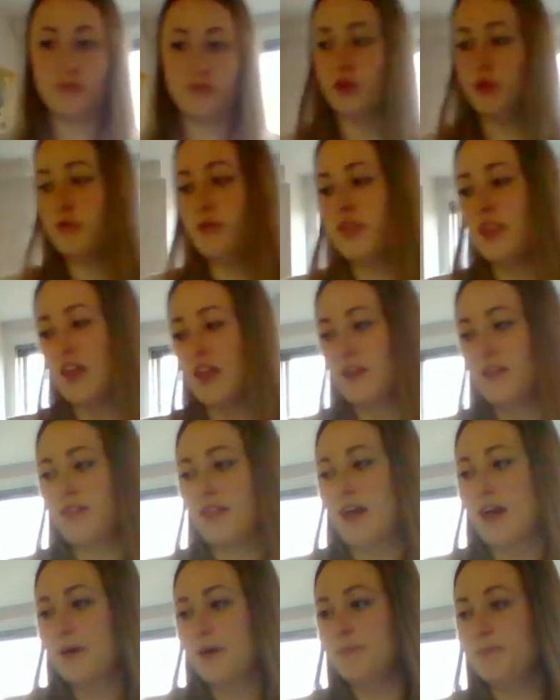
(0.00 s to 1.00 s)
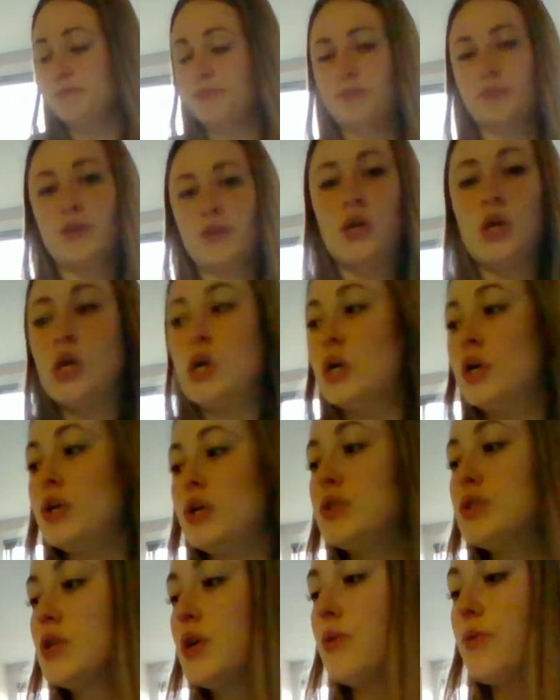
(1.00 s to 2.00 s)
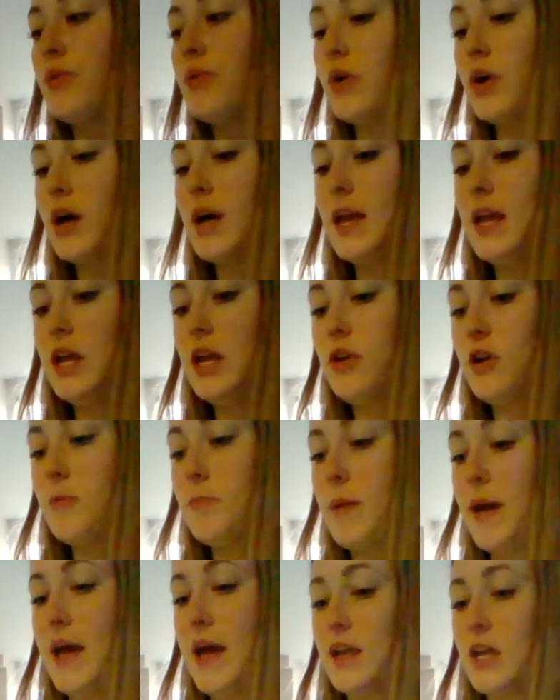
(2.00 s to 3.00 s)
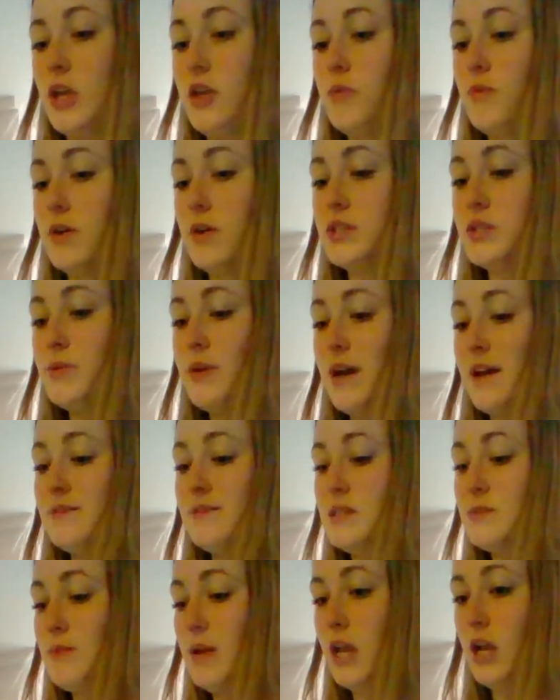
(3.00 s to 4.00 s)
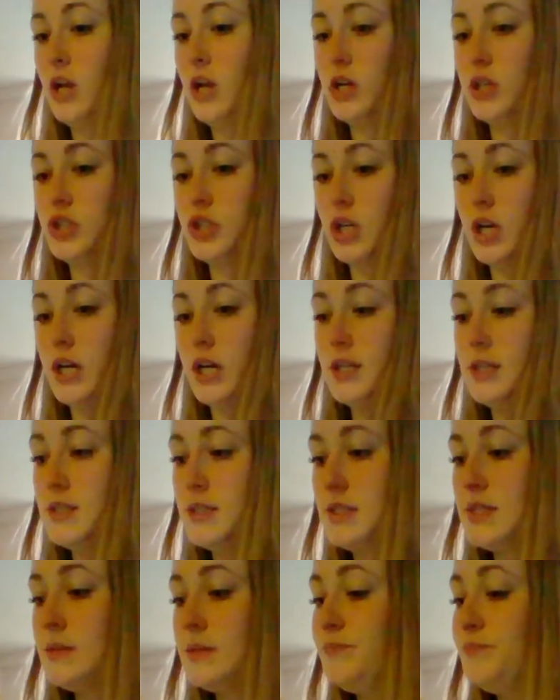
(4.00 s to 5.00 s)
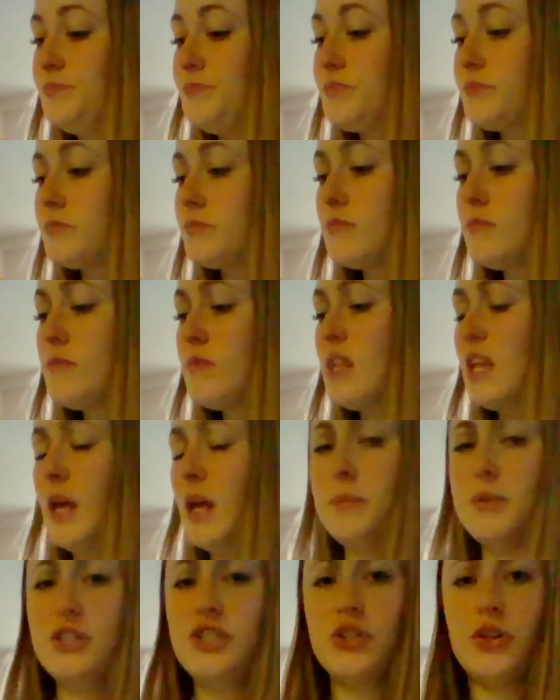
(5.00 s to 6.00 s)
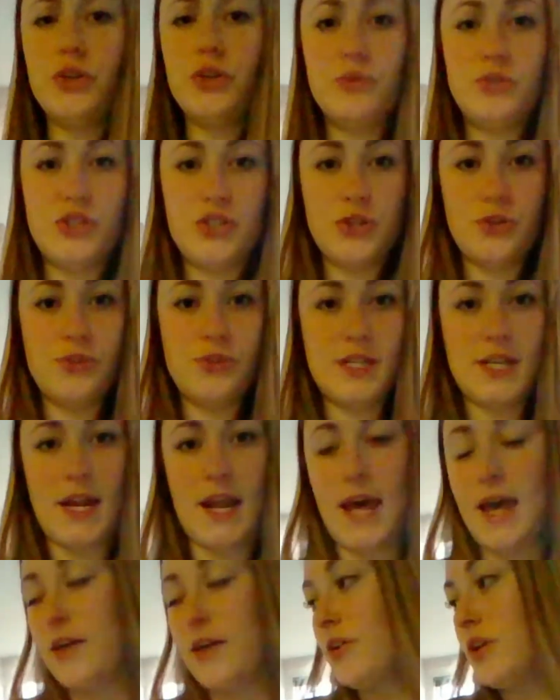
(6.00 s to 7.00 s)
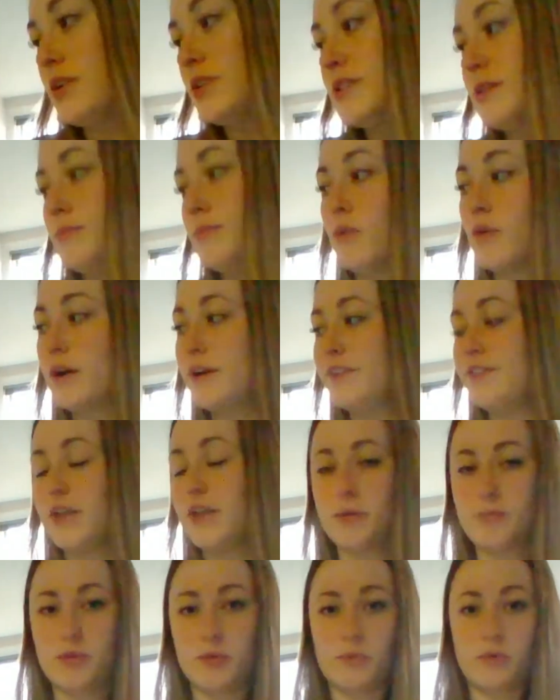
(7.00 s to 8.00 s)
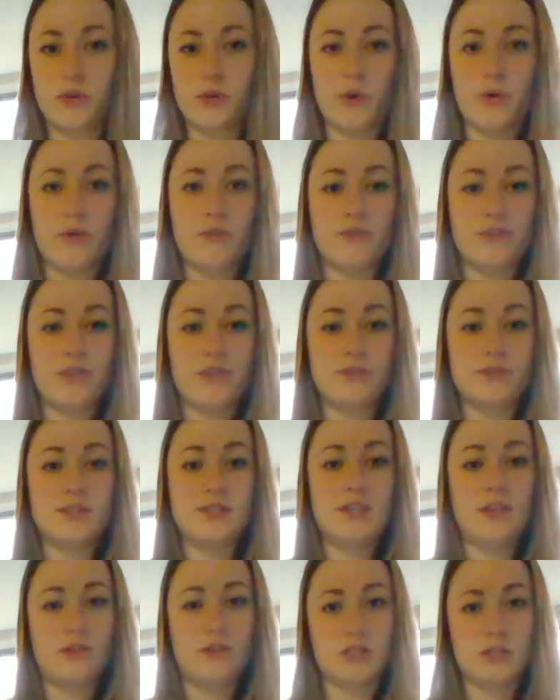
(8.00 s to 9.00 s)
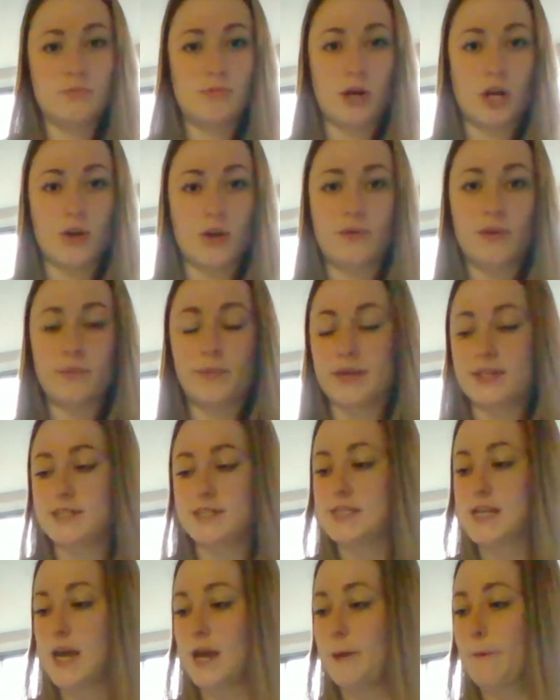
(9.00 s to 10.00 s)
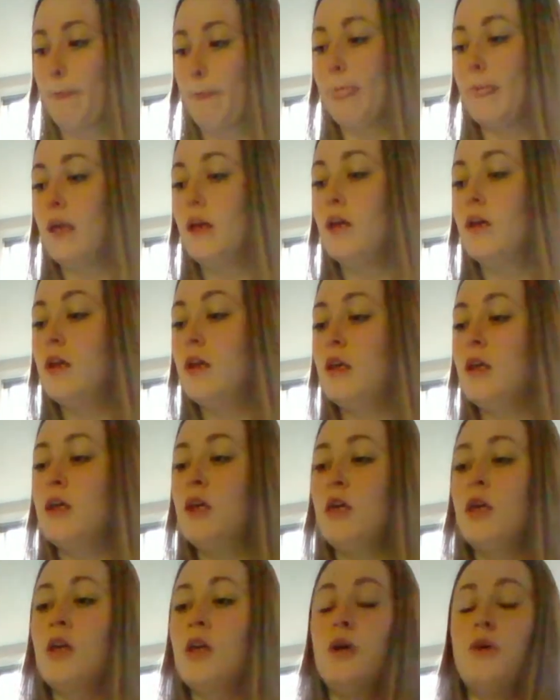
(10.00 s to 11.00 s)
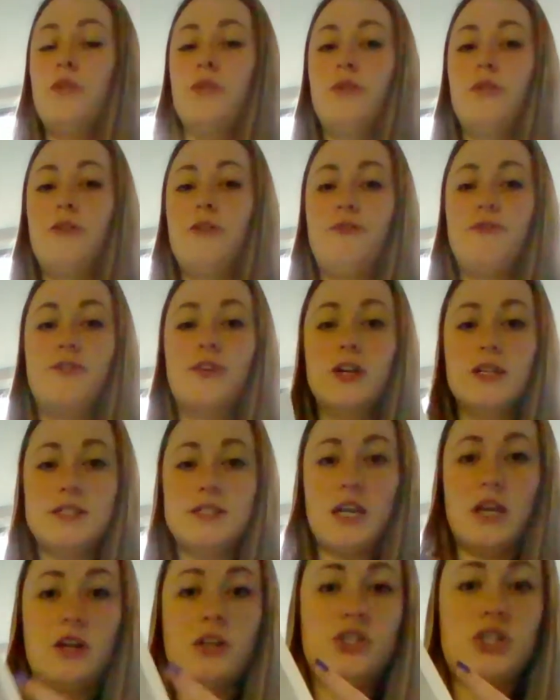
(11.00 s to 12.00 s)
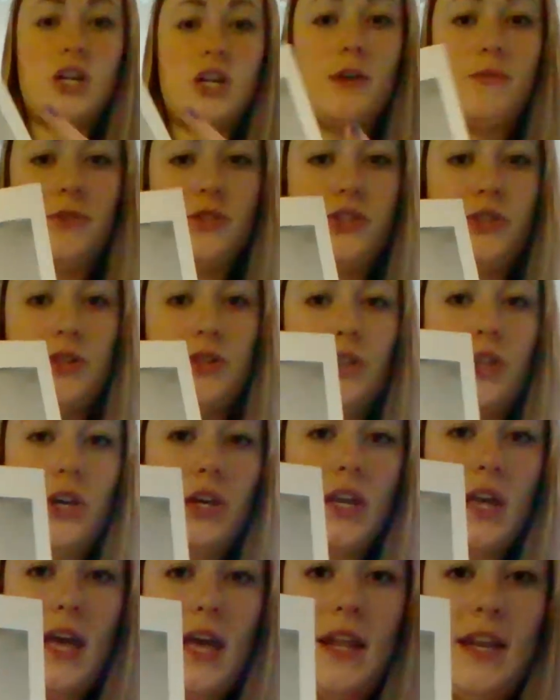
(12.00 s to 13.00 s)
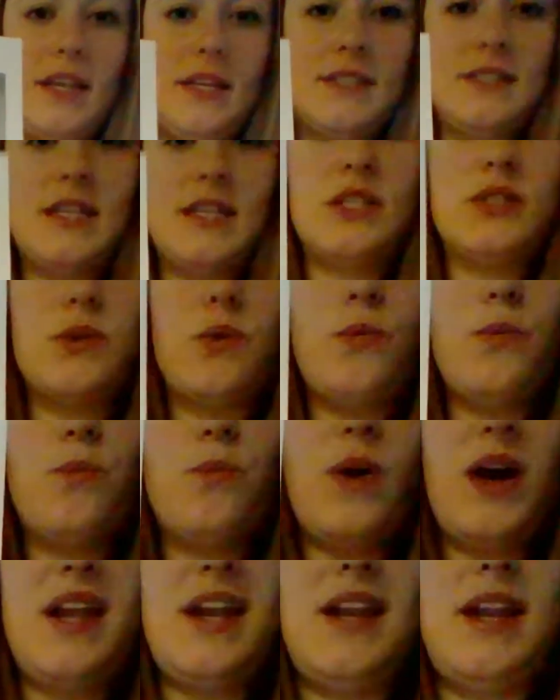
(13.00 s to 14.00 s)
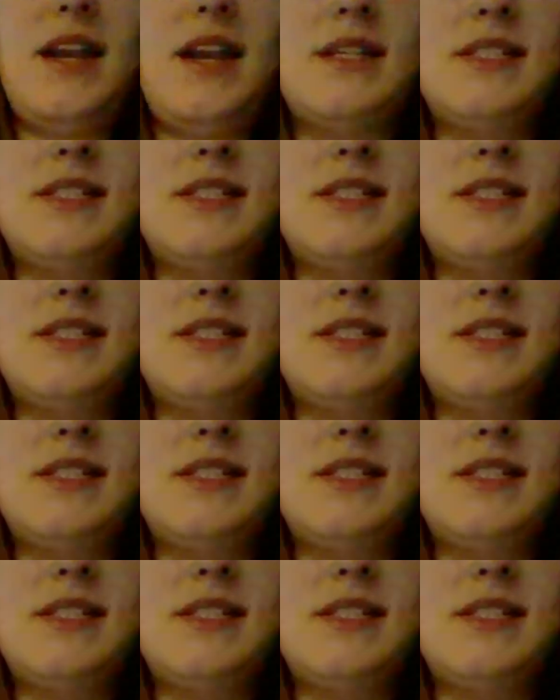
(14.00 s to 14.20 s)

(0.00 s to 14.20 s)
you think that. So in your packet, you also have some anchor charts. I'm going to show you 2 today. There are some more in there, but we'll go over those either tomorrow or Wednesday. The first anchor chart I want you to look at, it says, what